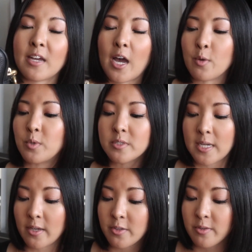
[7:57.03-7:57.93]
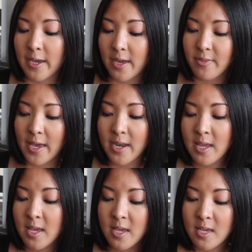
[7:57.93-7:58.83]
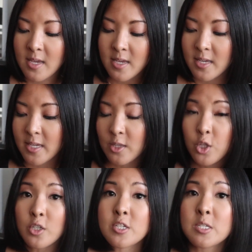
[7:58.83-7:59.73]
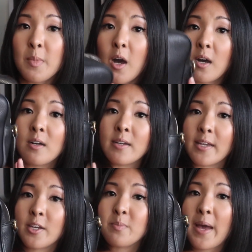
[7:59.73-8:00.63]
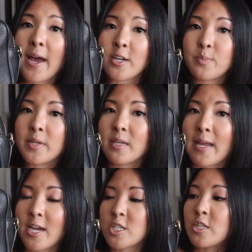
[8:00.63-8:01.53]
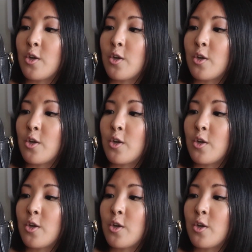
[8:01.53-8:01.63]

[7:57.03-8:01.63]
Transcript: I will tell you that it looks small and compact, but it can actually